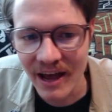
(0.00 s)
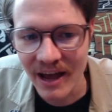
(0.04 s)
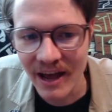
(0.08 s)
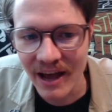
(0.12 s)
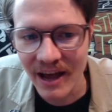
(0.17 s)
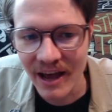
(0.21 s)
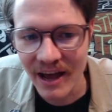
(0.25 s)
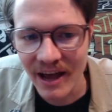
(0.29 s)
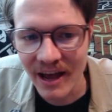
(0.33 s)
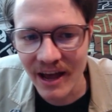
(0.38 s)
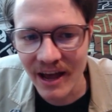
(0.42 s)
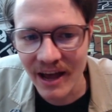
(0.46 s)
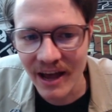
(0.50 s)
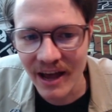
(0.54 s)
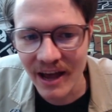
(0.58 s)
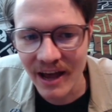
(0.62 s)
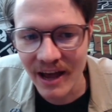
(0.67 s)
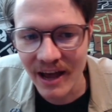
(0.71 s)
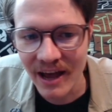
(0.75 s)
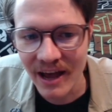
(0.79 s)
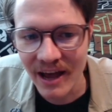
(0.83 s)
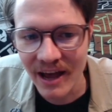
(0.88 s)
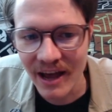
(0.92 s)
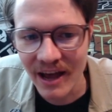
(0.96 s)
That's
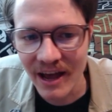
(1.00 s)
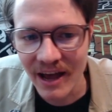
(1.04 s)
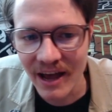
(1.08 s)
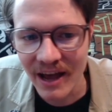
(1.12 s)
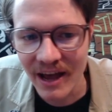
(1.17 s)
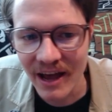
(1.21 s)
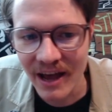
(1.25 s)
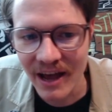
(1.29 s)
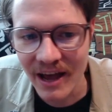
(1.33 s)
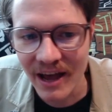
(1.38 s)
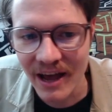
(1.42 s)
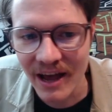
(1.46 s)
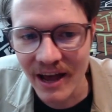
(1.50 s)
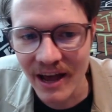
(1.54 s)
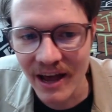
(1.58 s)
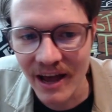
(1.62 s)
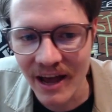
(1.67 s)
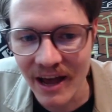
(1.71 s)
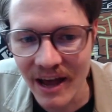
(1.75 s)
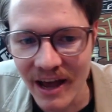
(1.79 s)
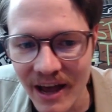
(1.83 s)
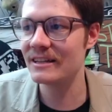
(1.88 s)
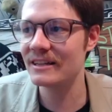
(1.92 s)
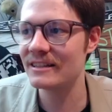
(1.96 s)
right, let's talk
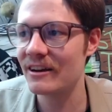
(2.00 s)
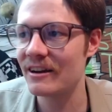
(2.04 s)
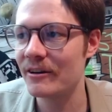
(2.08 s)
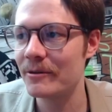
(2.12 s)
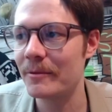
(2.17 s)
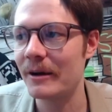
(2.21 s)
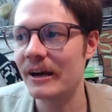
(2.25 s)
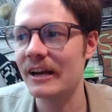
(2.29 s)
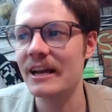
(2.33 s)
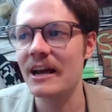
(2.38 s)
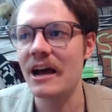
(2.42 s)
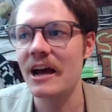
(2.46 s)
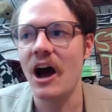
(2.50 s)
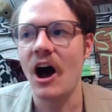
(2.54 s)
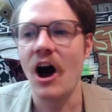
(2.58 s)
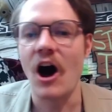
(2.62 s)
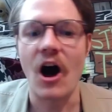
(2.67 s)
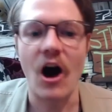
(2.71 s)
cryptids, everybody.